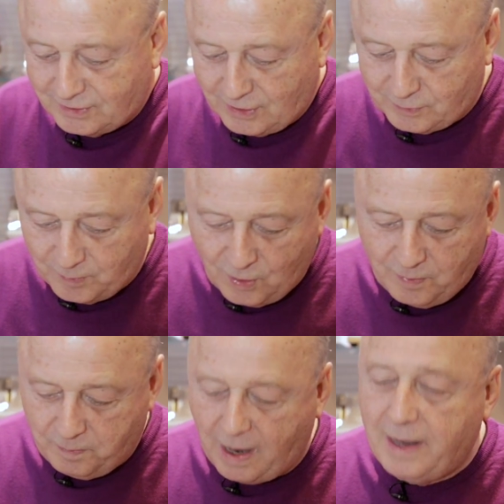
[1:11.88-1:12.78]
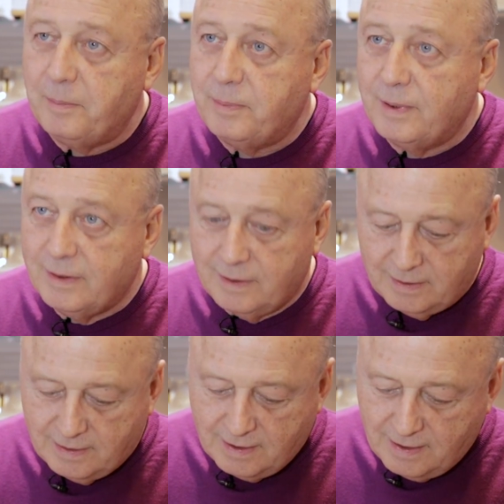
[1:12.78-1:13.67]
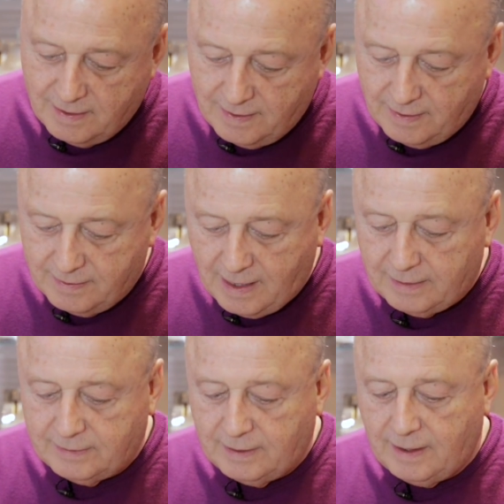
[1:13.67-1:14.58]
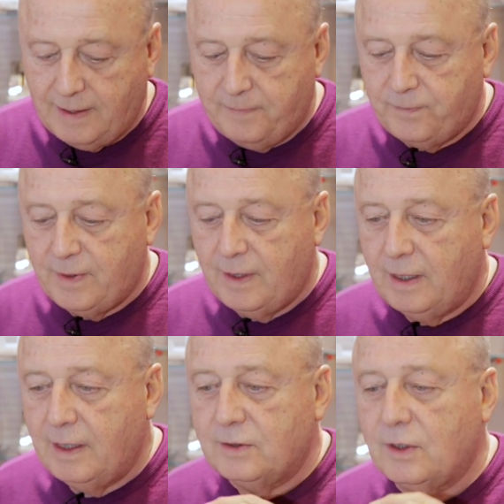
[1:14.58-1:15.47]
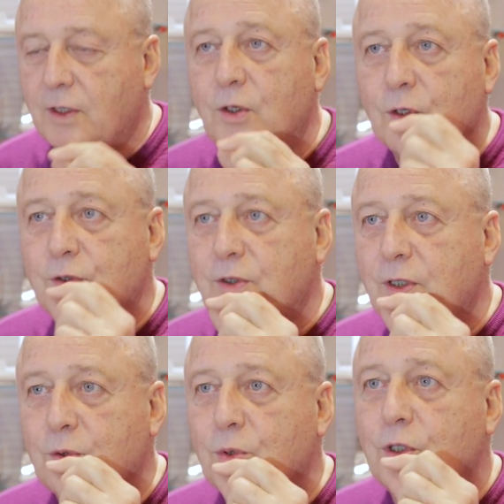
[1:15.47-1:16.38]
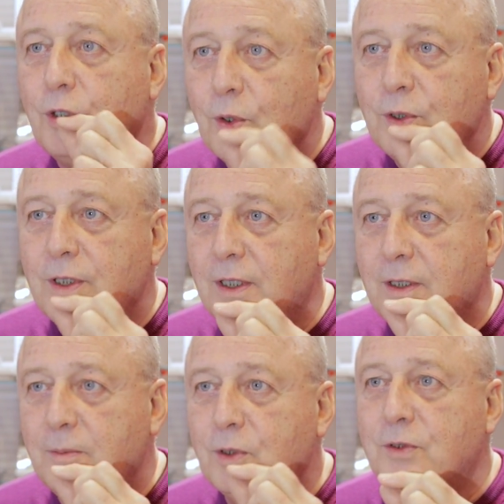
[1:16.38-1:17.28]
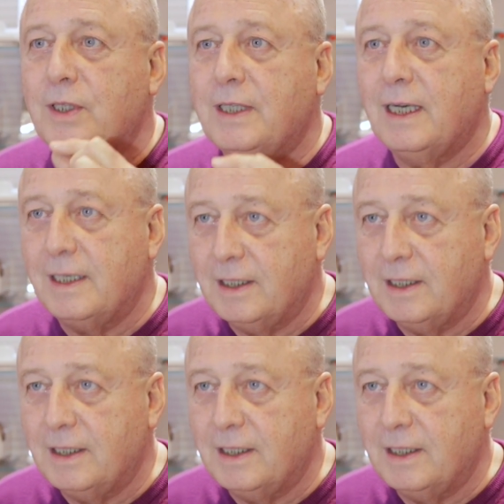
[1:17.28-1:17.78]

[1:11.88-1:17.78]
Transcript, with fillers: is a small pipe that is used to tune musical